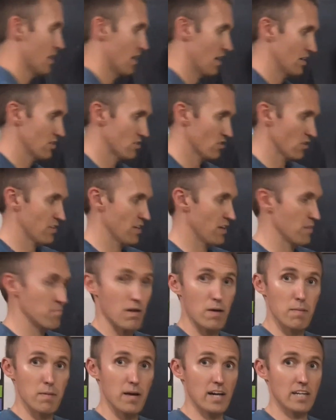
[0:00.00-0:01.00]
And so then
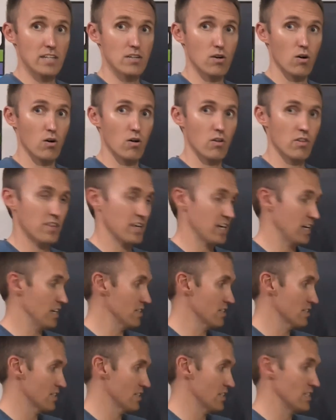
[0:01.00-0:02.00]
maybe I call
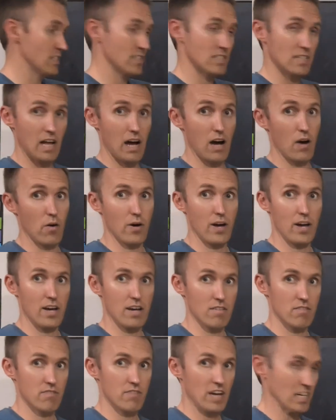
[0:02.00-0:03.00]
this is now
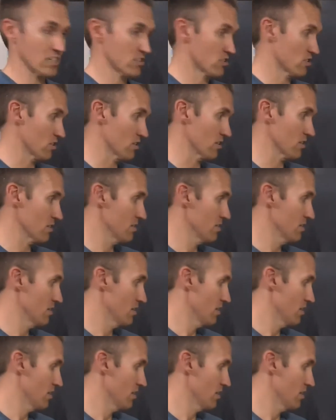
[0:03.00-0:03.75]
a vector,